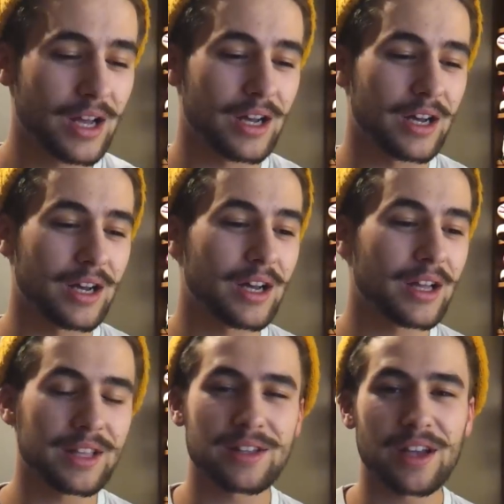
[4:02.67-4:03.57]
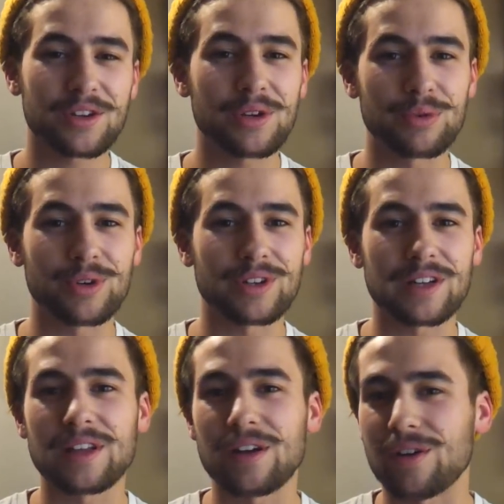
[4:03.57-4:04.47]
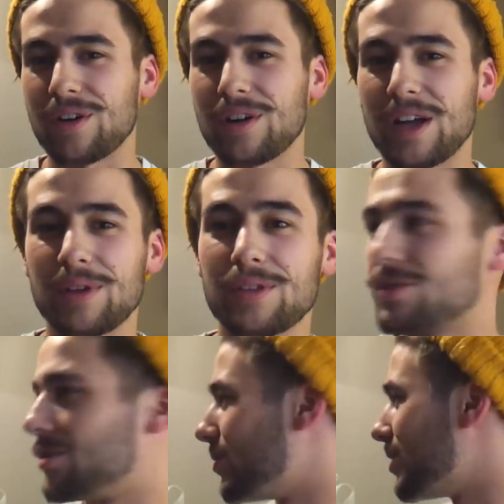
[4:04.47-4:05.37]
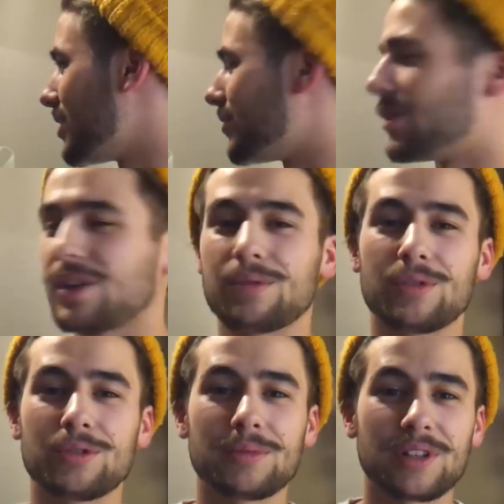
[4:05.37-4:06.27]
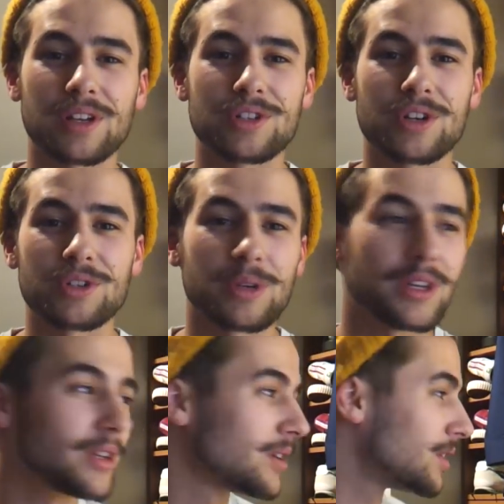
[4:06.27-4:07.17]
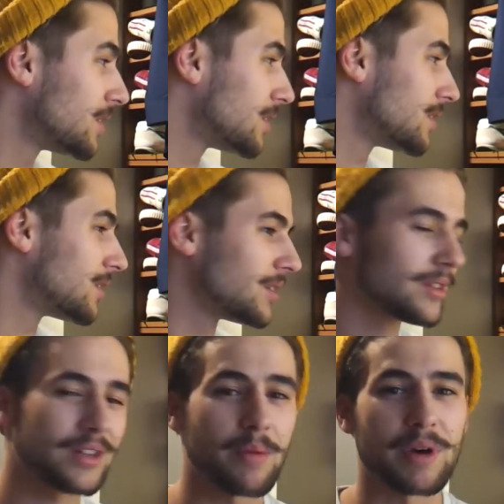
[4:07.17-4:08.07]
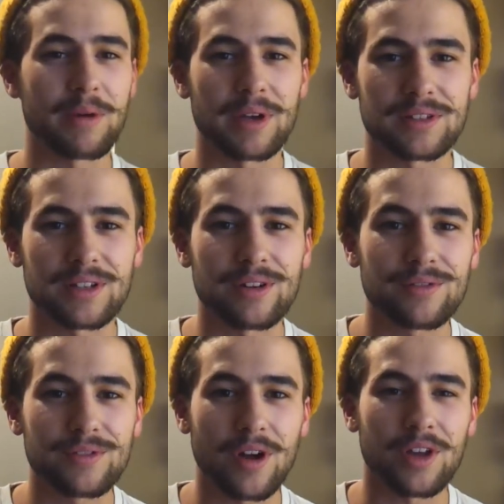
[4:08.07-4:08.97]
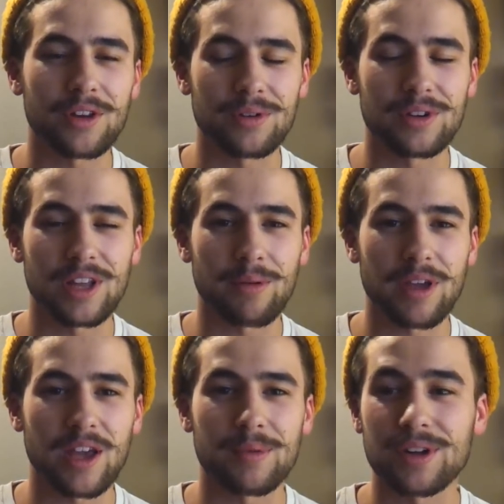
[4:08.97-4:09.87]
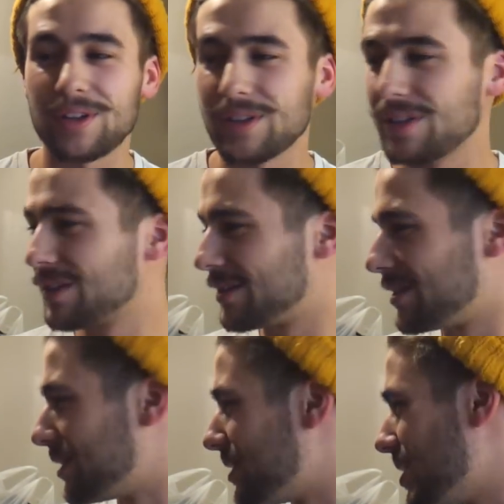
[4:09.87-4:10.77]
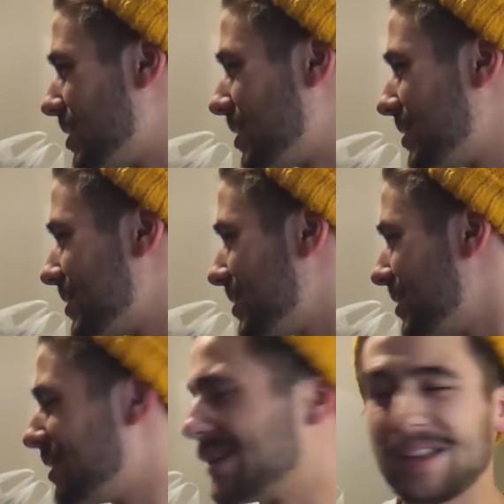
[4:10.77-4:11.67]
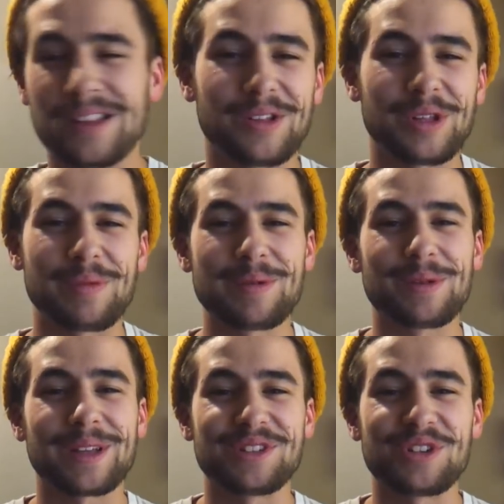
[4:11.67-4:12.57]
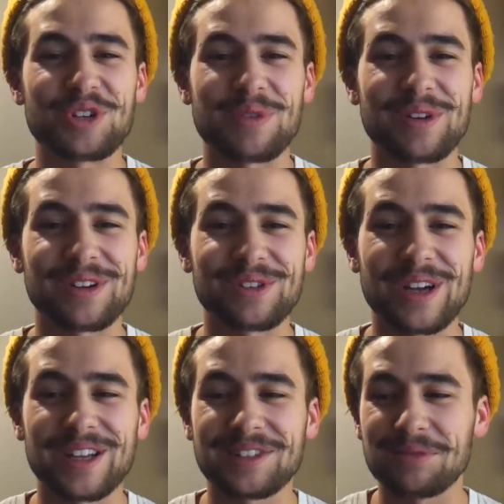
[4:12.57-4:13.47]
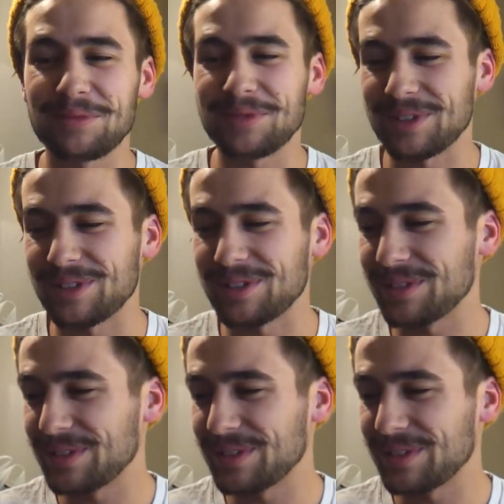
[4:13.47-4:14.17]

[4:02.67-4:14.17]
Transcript: Uh, it's actually really not that hard. I mean, there's no one in the fucking room that can judge me. I'm by myself talking to a damn camera. Uh, the only people that can judge me are you guys. So,